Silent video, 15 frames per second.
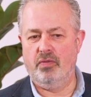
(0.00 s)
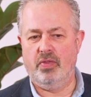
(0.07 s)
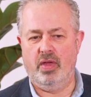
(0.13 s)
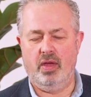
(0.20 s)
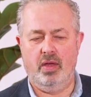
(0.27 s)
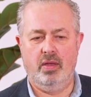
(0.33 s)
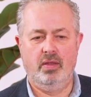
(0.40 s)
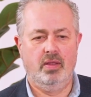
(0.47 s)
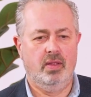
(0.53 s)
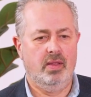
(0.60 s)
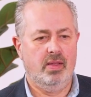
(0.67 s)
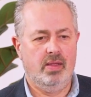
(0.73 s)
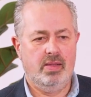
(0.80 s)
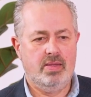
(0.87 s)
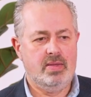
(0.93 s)
of the
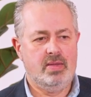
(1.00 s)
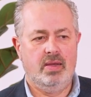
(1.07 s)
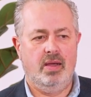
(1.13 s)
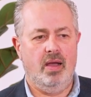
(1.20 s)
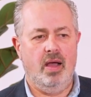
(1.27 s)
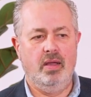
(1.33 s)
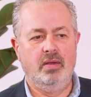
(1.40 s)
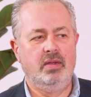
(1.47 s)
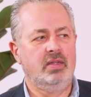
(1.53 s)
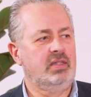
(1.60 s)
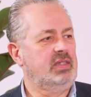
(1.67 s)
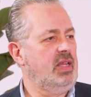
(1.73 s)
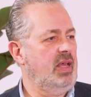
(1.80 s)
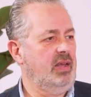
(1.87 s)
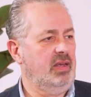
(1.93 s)

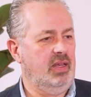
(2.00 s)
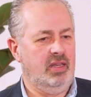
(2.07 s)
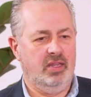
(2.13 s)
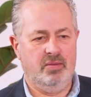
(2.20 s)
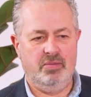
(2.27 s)
understanding